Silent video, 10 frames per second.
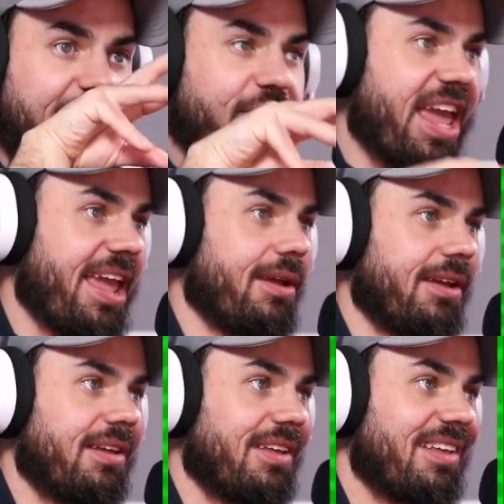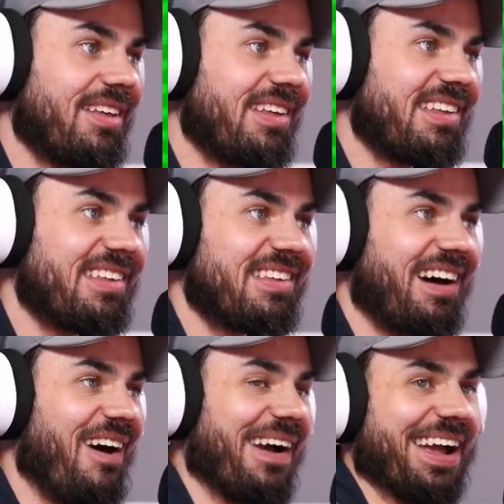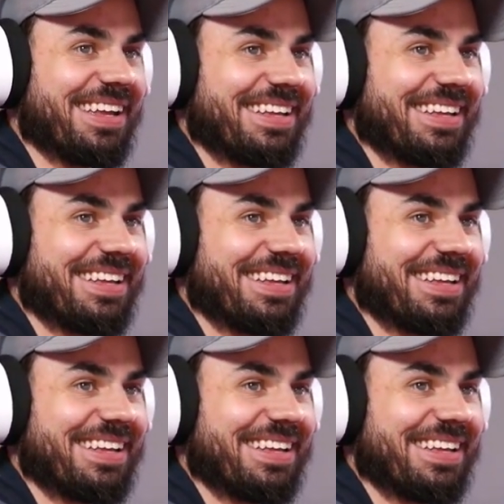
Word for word: thingy. Okay.